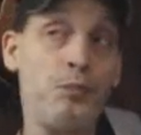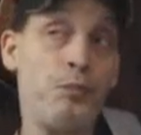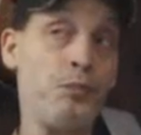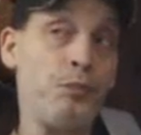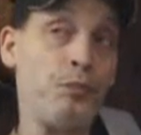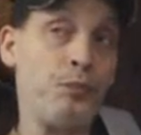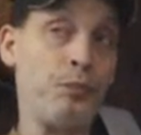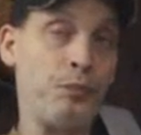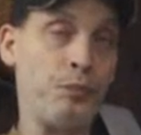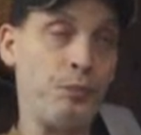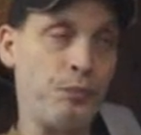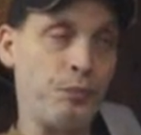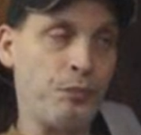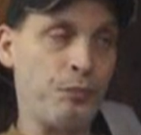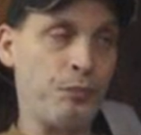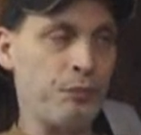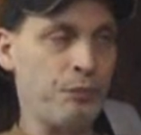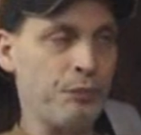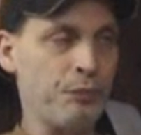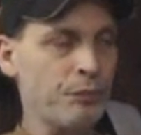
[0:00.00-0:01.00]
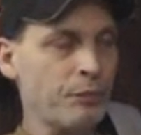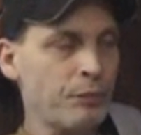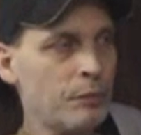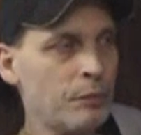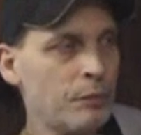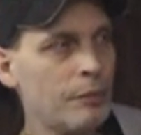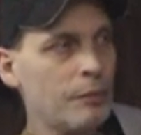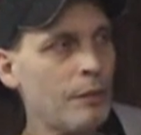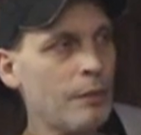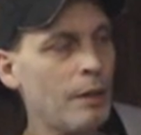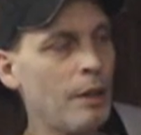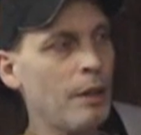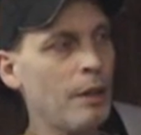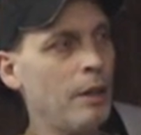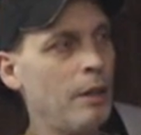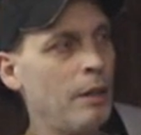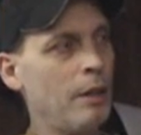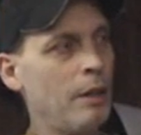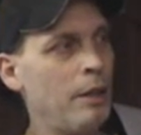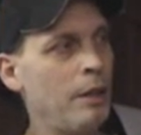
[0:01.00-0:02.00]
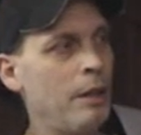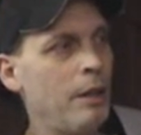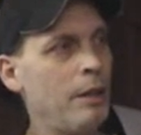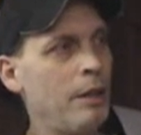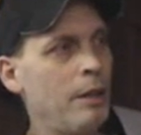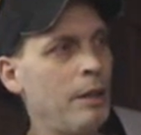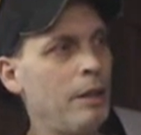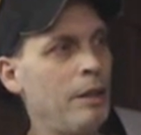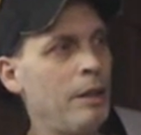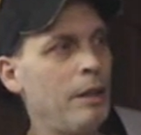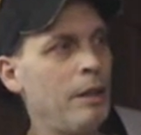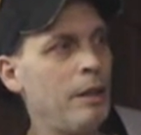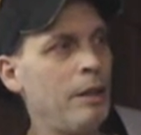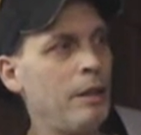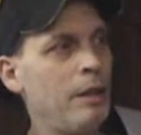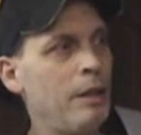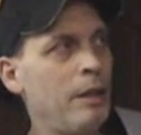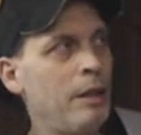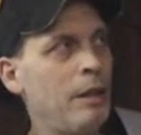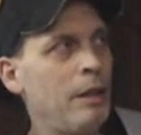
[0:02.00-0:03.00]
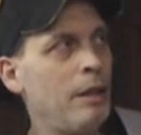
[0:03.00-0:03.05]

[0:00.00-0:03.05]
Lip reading: Nothing is said.